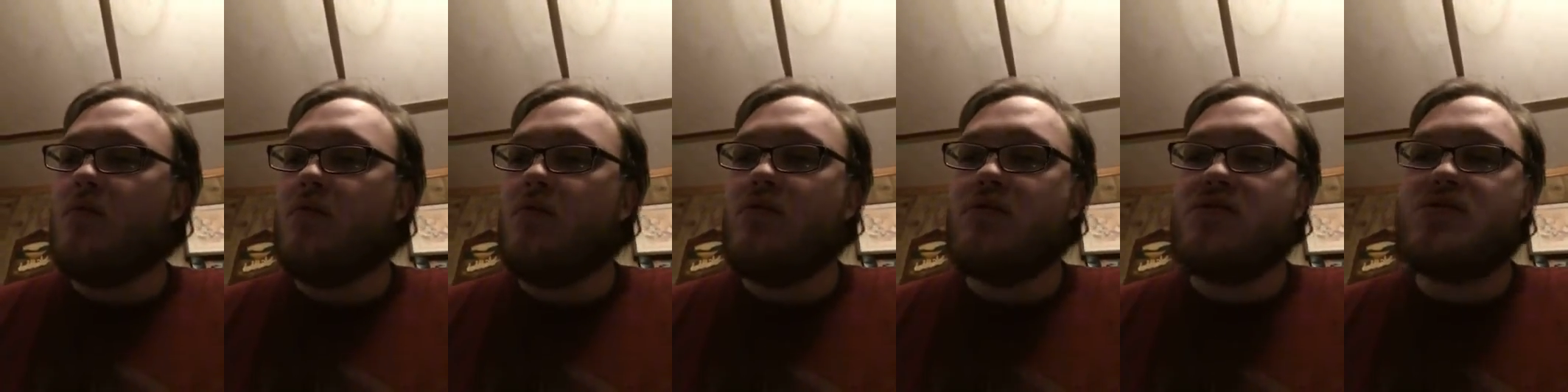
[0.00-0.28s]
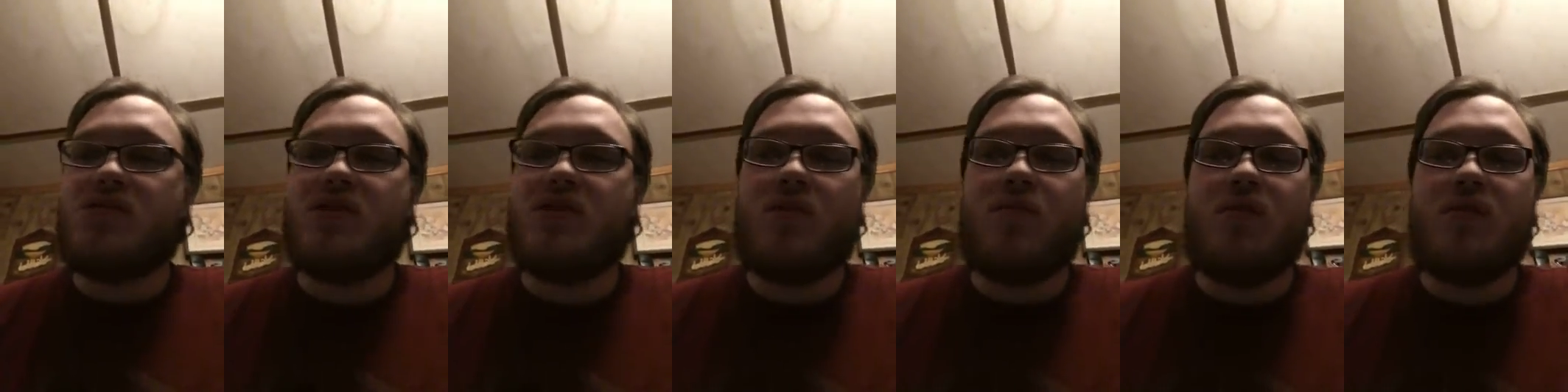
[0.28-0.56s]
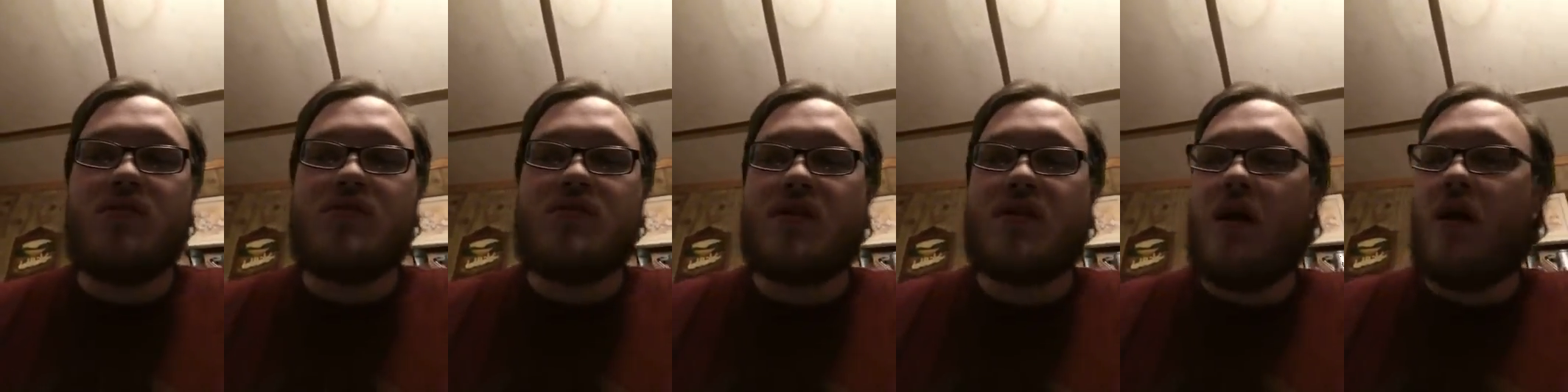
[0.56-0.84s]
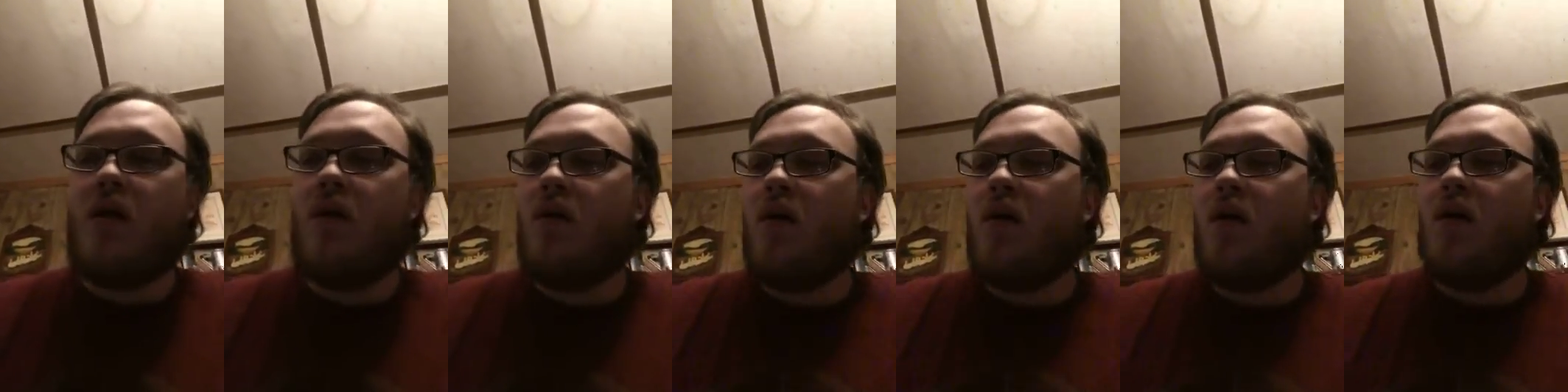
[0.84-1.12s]

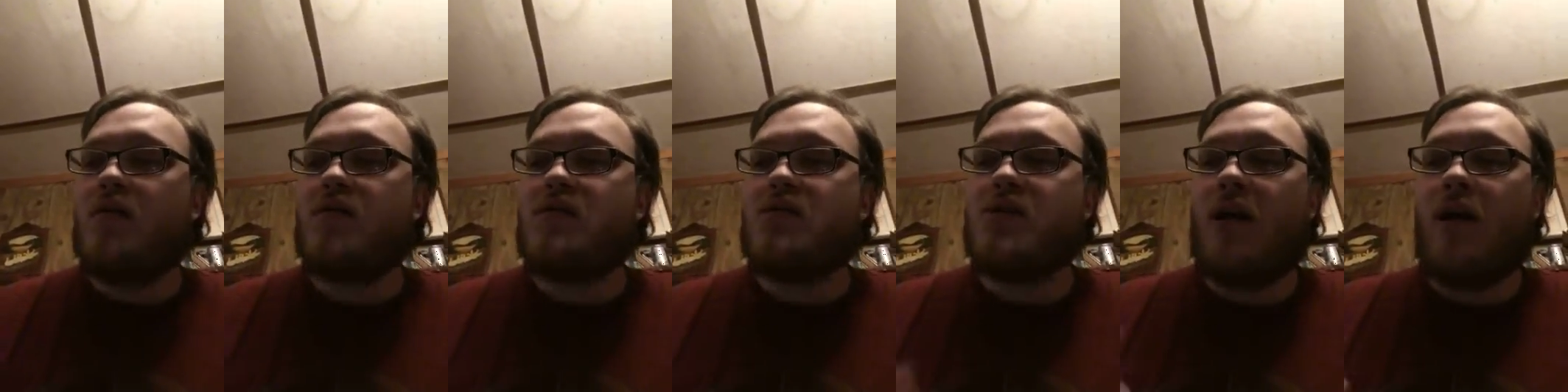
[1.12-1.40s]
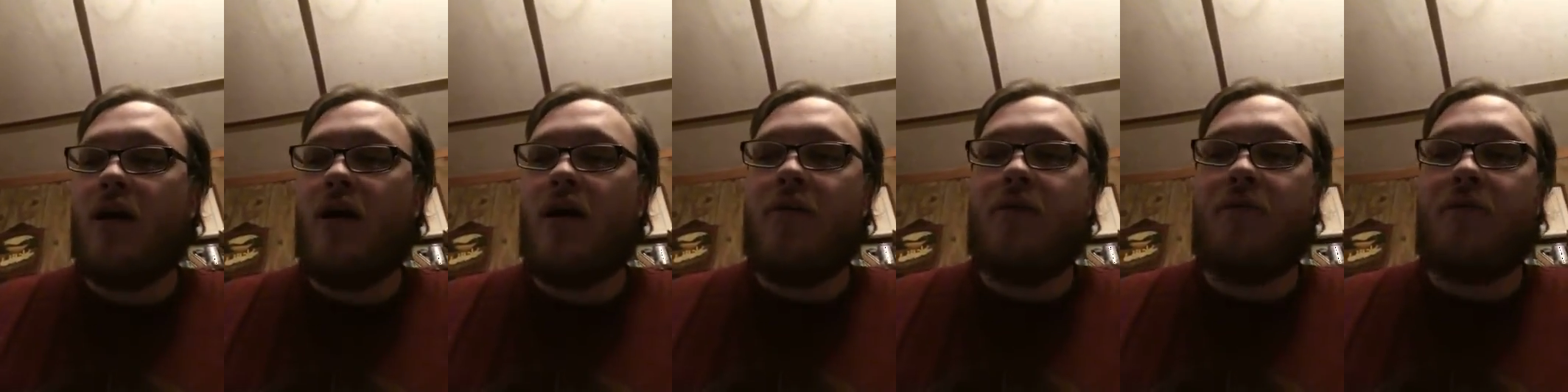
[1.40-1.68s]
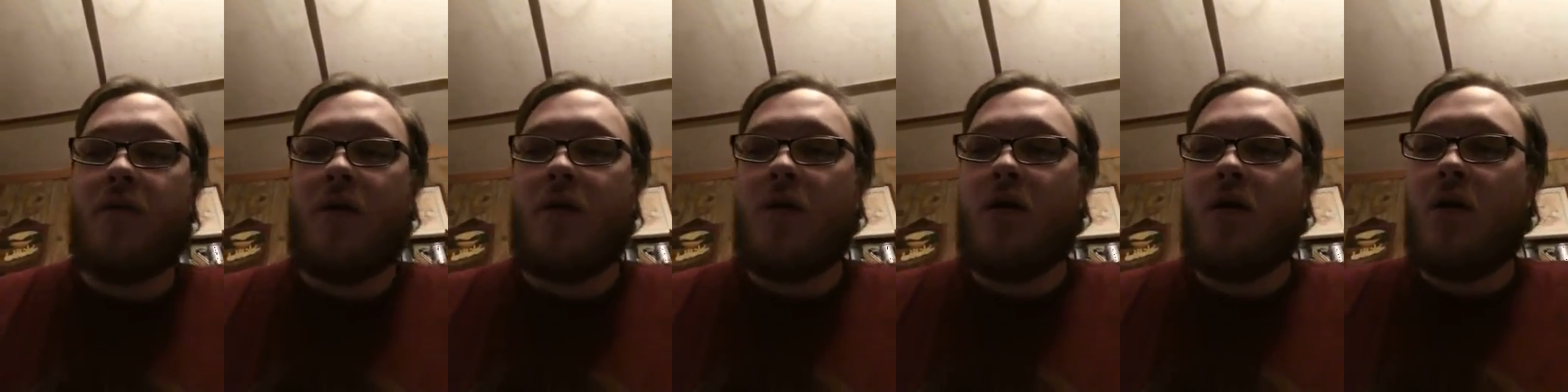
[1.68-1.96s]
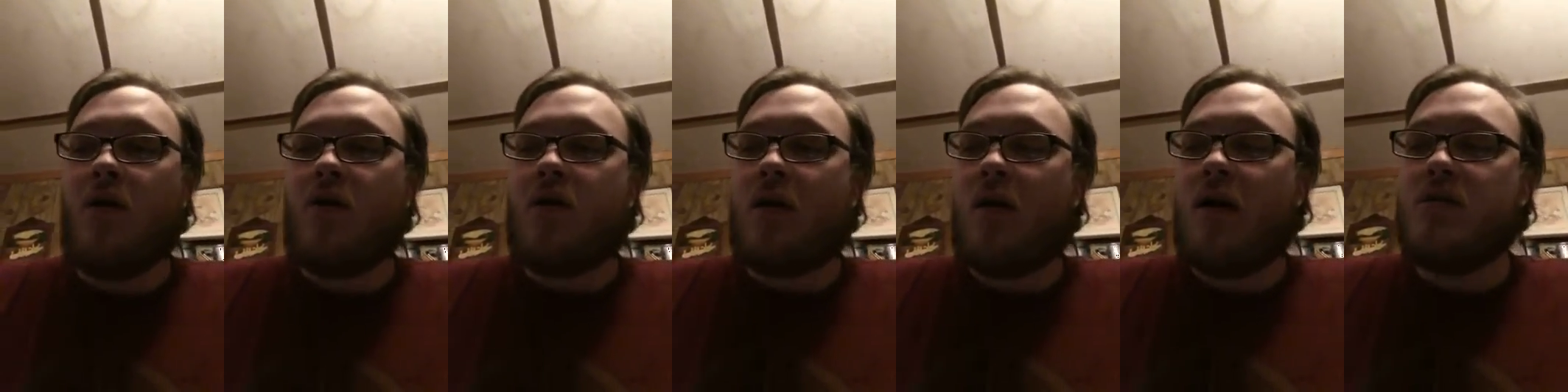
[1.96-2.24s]
suicide herself
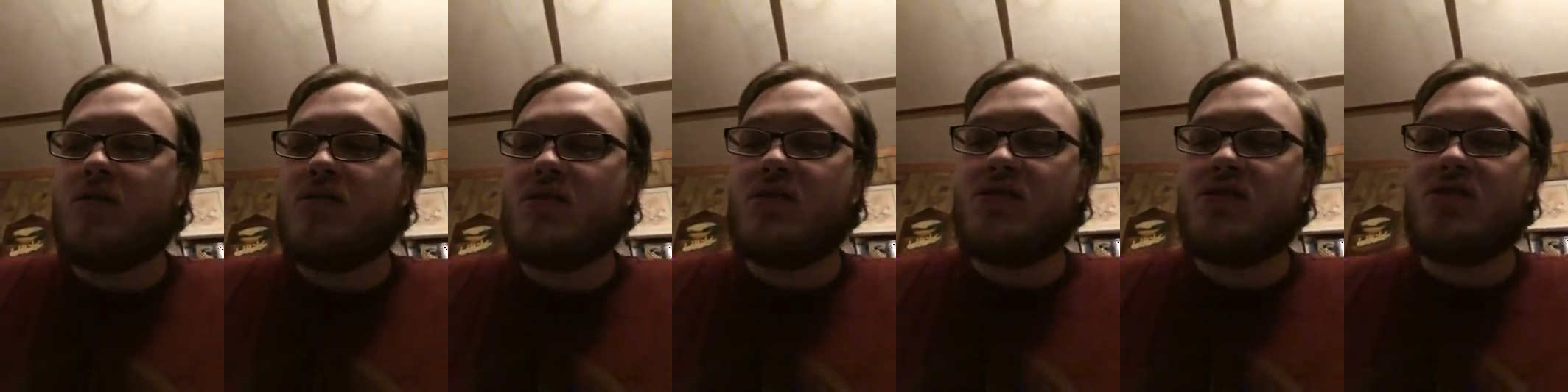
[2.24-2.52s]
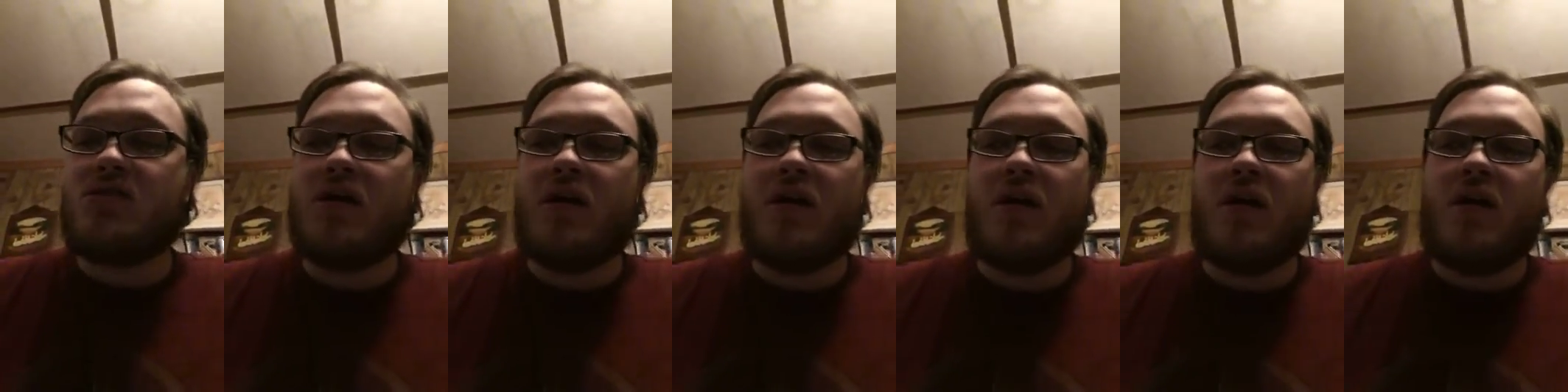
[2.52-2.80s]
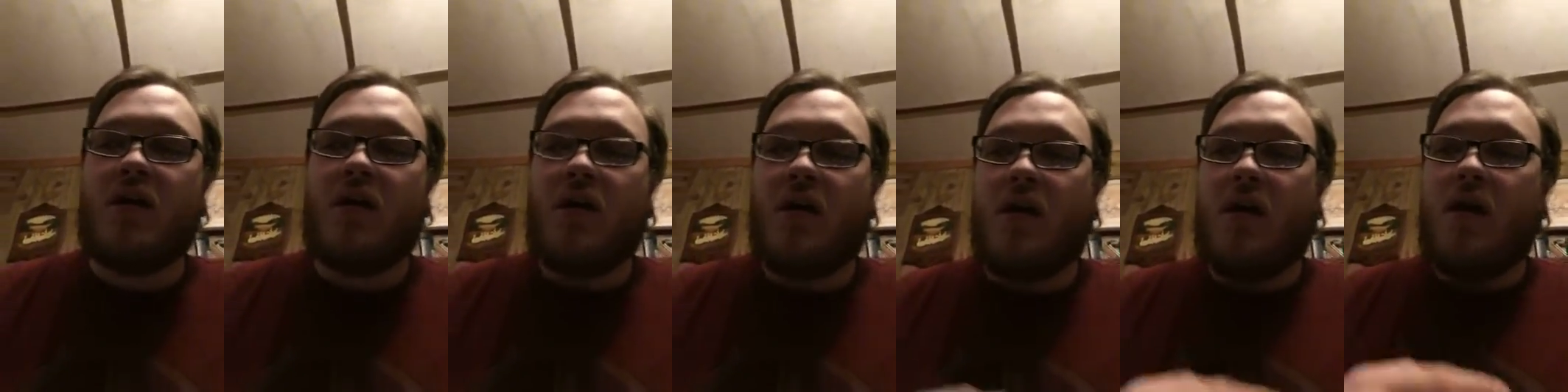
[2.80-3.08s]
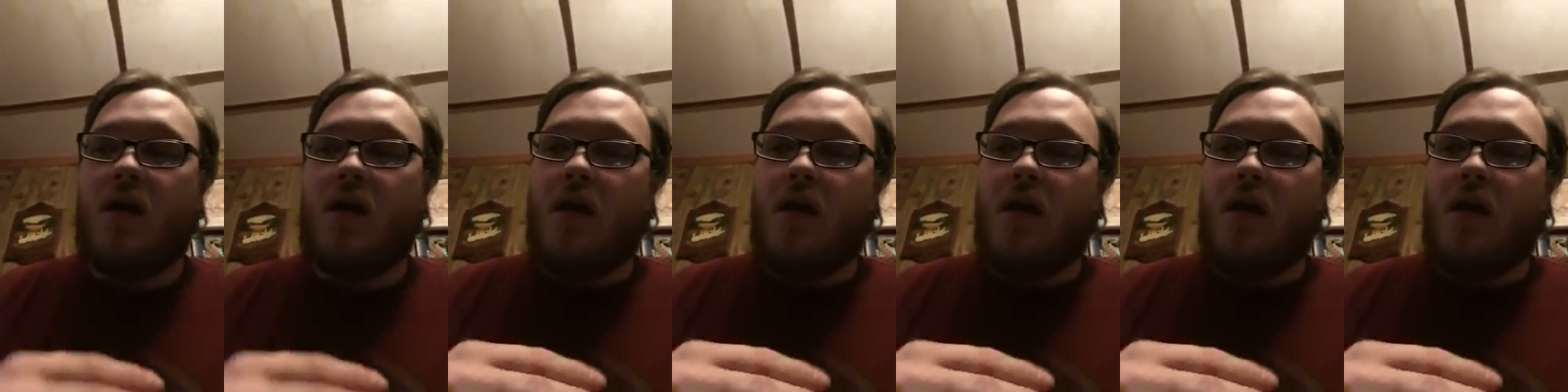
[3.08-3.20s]
and all kinds of shit,